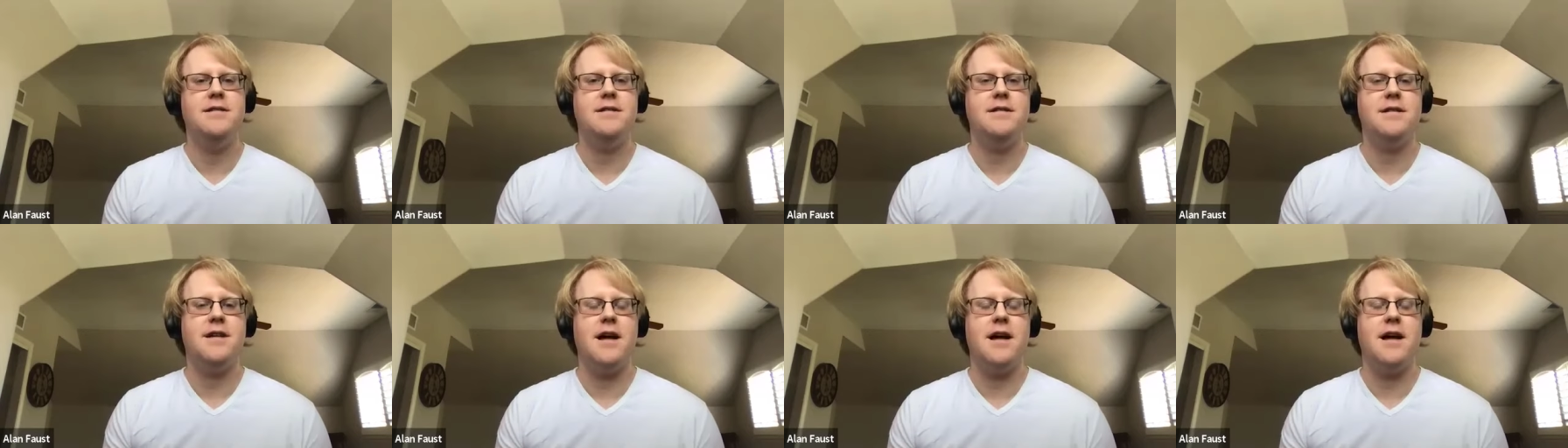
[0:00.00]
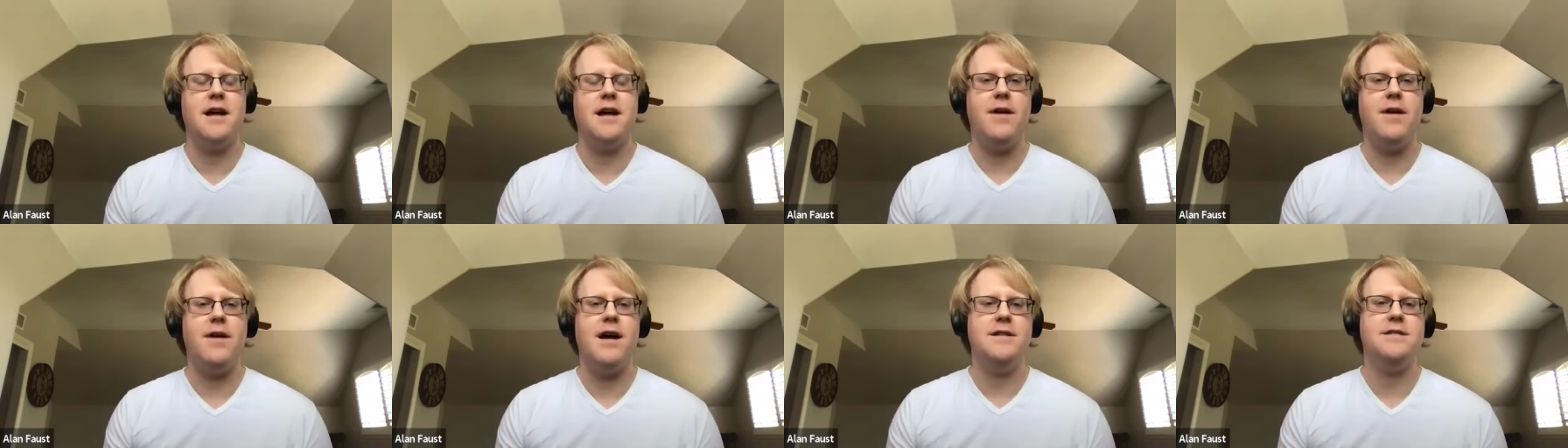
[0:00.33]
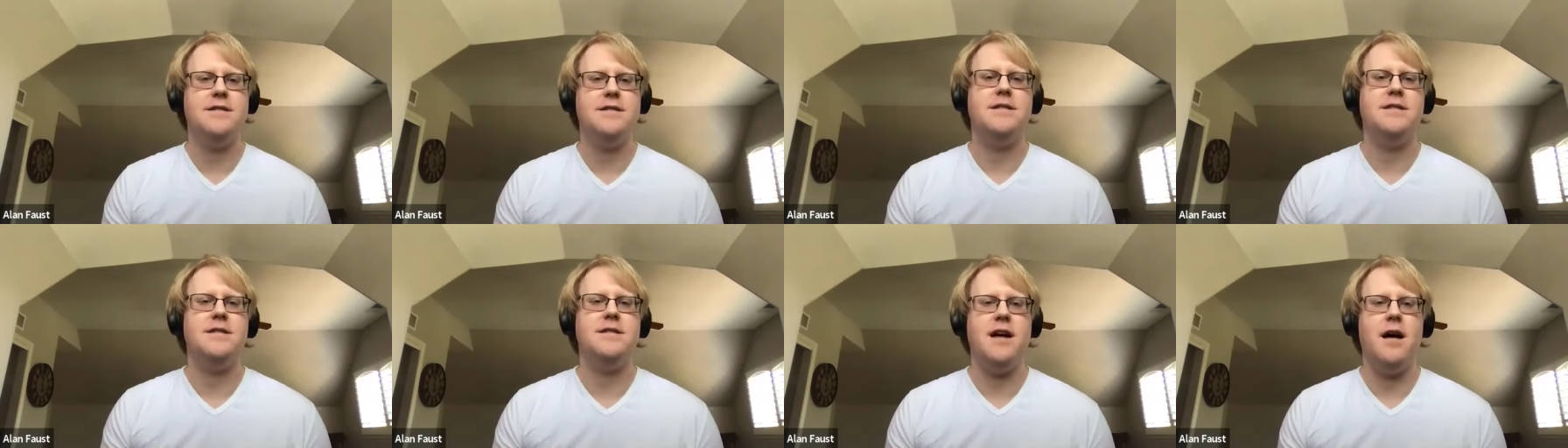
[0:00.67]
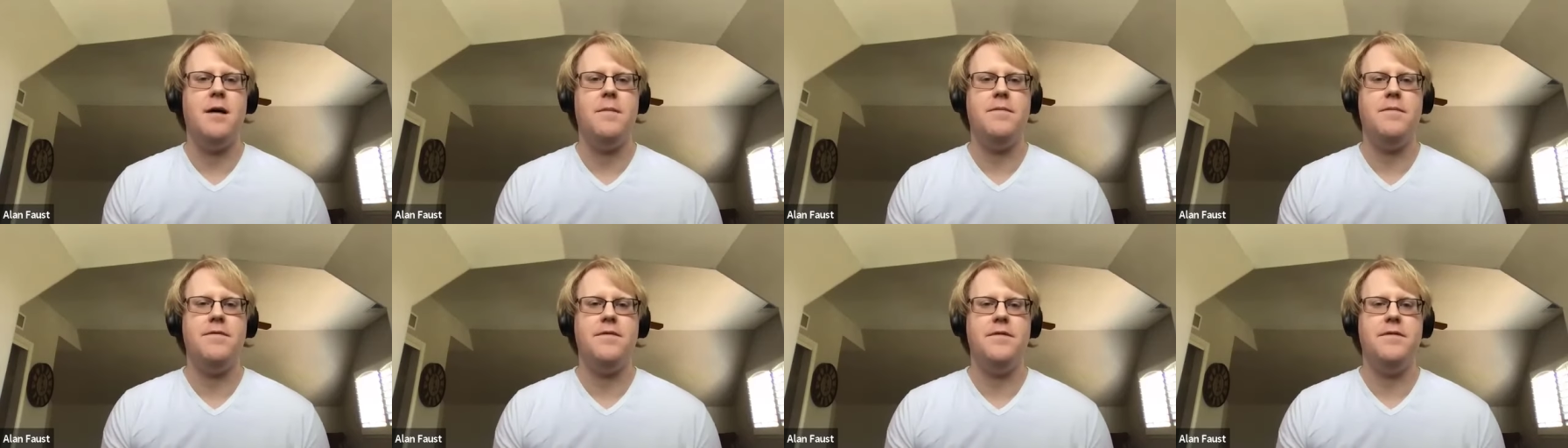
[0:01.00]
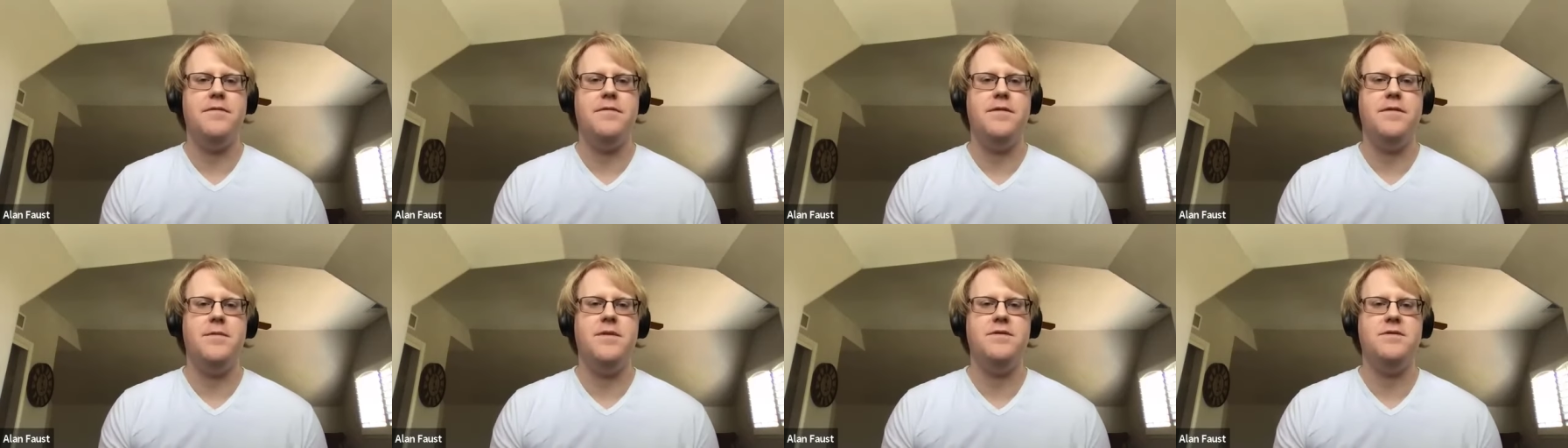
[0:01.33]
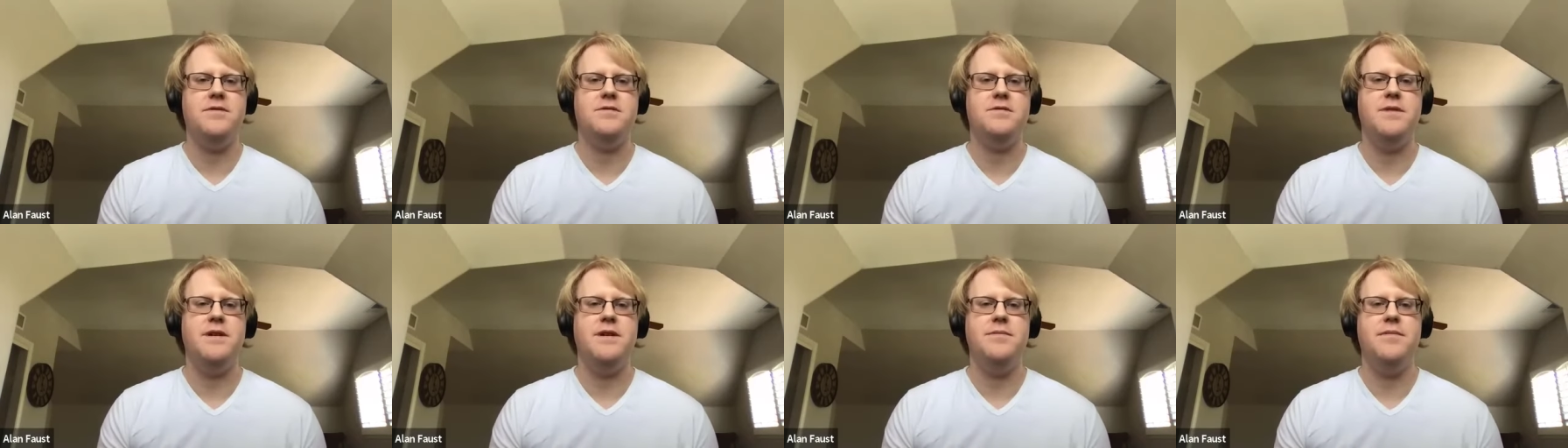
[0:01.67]
kind of rise to the top for, for
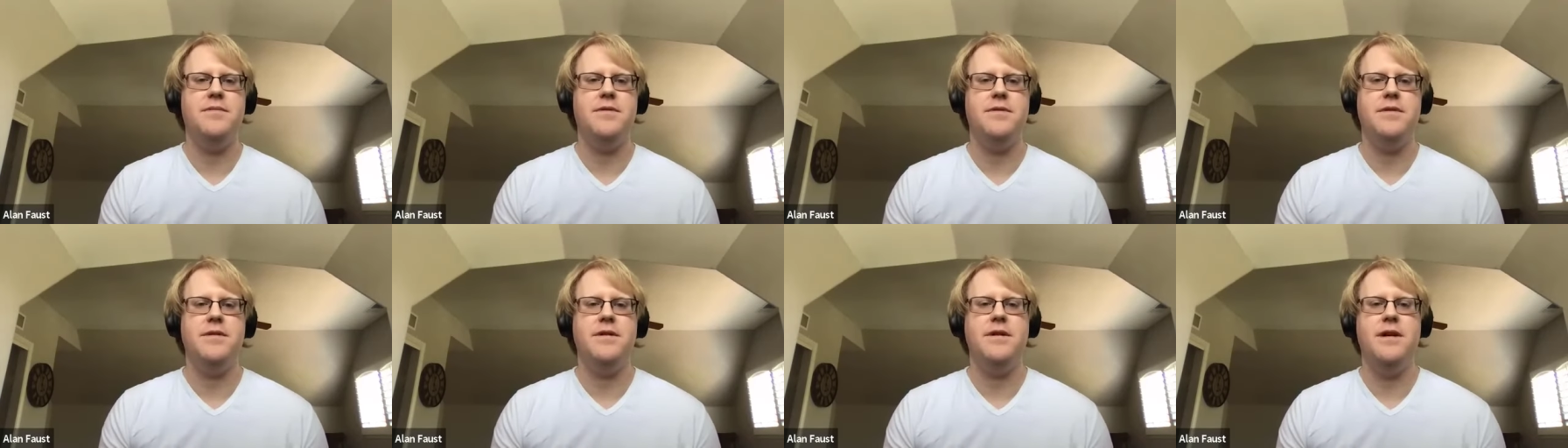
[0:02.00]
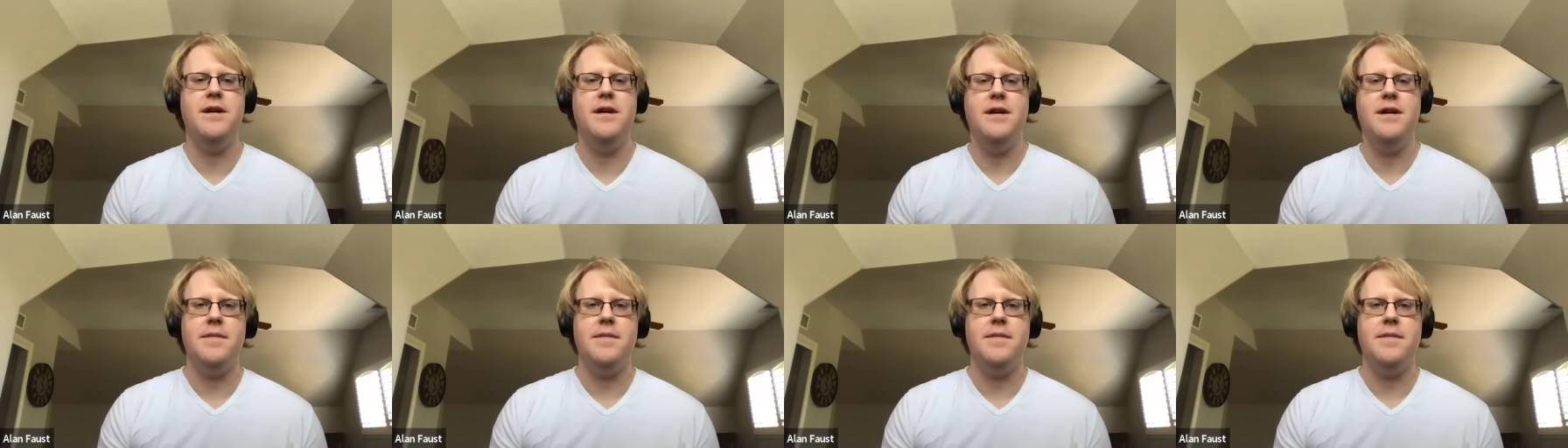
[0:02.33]
most people.